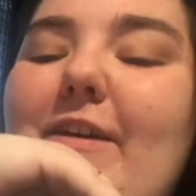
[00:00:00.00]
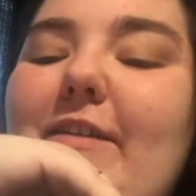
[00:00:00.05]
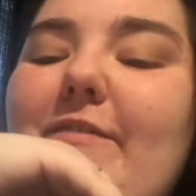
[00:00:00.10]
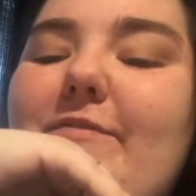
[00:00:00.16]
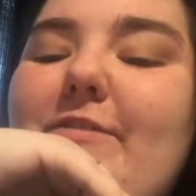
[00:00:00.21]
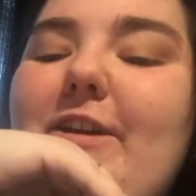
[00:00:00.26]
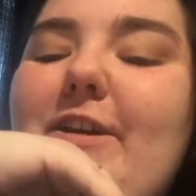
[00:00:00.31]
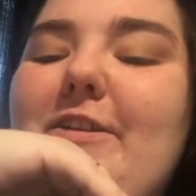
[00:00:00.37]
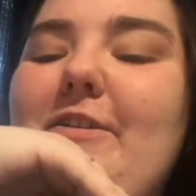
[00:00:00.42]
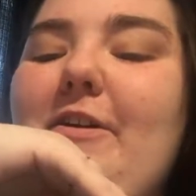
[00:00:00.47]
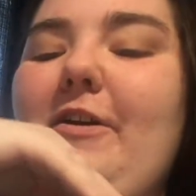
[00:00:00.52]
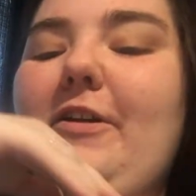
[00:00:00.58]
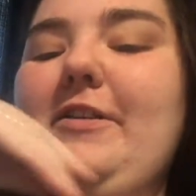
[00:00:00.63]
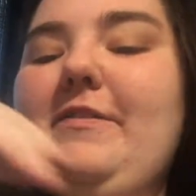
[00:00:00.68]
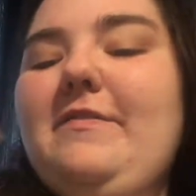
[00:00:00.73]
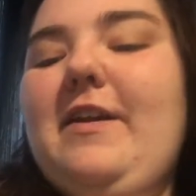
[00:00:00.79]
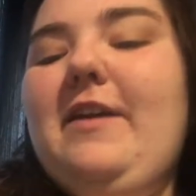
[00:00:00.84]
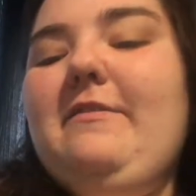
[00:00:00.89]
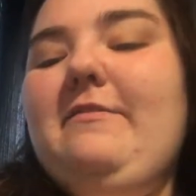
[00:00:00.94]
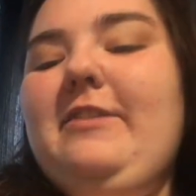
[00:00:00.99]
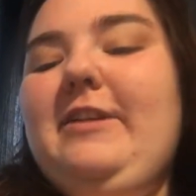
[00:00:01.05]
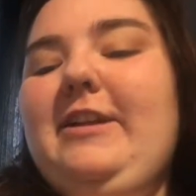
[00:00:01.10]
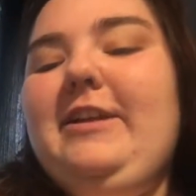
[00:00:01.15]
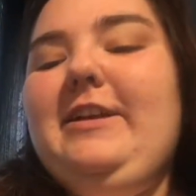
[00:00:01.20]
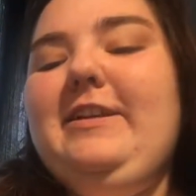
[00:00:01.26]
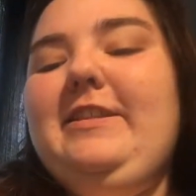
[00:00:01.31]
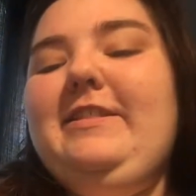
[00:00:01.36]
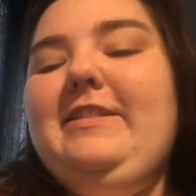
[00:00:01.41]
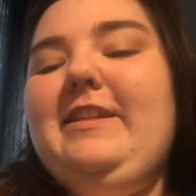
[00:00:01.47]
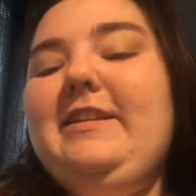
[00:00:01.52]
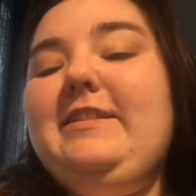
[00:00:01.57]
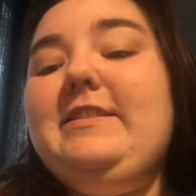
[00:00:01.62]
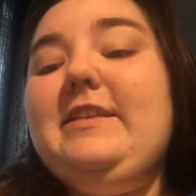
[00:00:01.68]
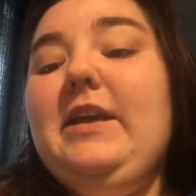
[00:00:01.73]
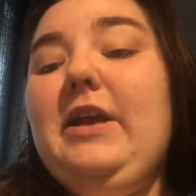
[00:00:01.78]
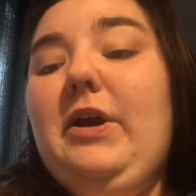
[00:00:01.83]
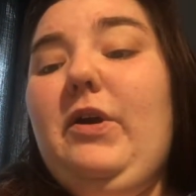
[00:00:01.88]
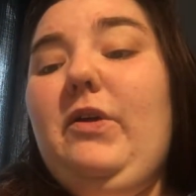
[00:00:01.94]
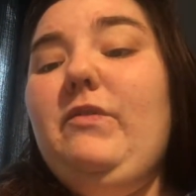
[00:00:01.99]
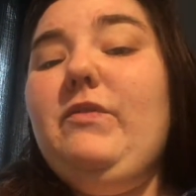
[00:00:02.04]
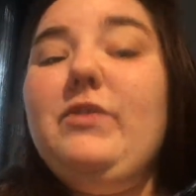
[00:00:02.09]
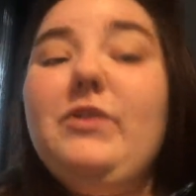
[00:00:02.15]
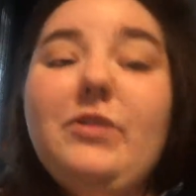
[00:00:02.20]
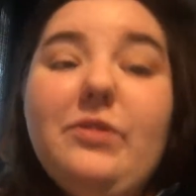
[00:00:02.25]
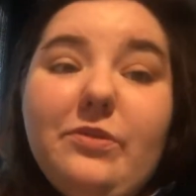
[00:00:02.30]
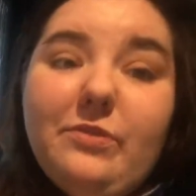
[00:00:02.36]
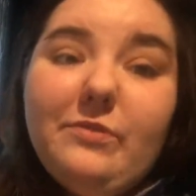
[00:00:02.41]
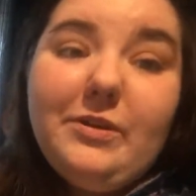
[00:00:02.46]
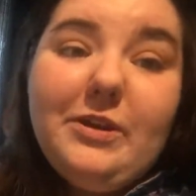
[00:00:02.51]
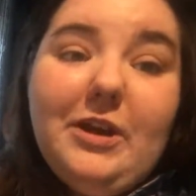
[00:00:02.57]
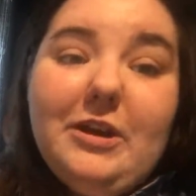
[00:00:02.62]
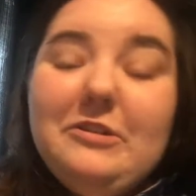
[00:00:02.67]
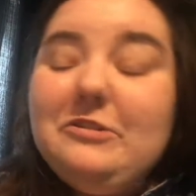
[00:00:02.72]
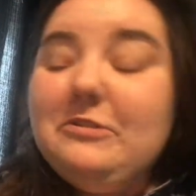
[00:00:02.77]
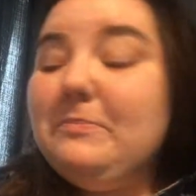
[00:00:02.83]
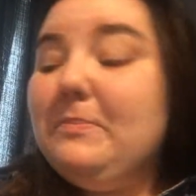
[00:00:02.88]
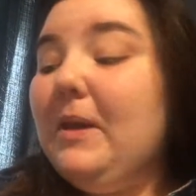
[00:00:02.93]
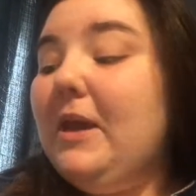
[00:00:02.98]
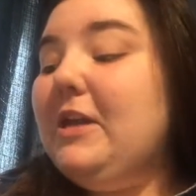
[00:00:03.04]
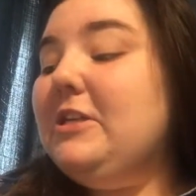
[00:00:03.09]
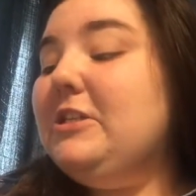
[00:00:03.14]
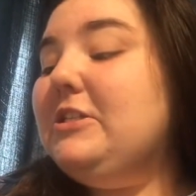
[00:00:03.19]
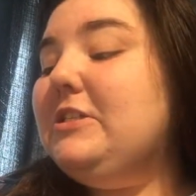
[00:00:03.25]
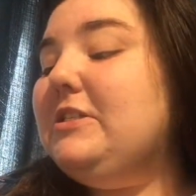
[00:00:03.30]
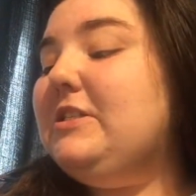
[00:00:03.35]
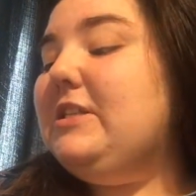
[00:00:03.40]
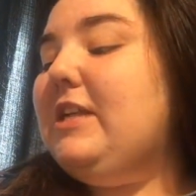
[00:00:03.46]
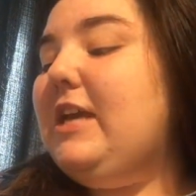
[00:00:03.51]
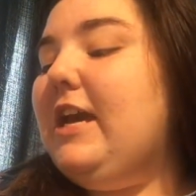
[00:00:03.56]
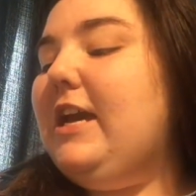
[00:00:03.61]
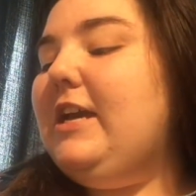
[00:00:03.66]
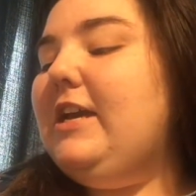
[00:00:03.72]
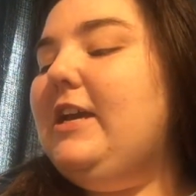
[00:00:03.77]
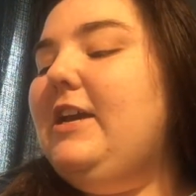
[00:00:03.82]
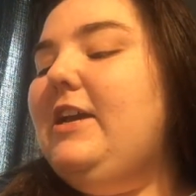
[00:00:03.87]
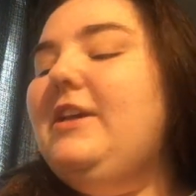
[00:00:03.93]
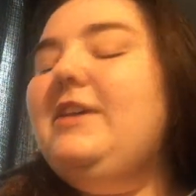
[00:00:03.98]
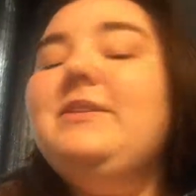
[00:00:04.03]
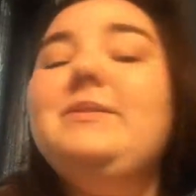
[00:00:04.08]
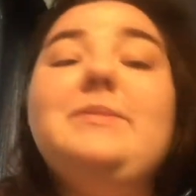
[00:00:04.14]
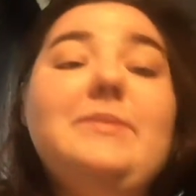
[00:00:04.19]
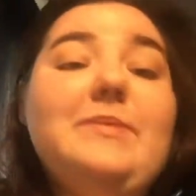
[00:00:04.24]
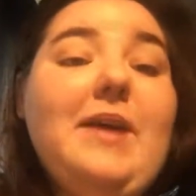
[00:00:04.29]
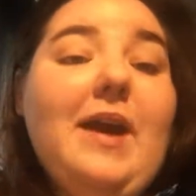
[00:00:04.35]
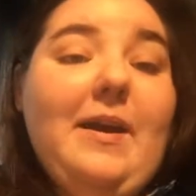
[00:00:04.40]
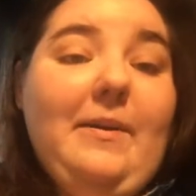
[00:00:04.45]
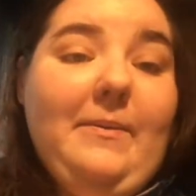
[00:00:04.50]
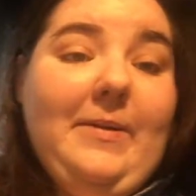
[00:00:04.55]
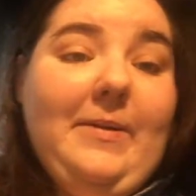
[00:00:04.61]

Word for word: I've done all of that reading. That's like over 300 pages today, so that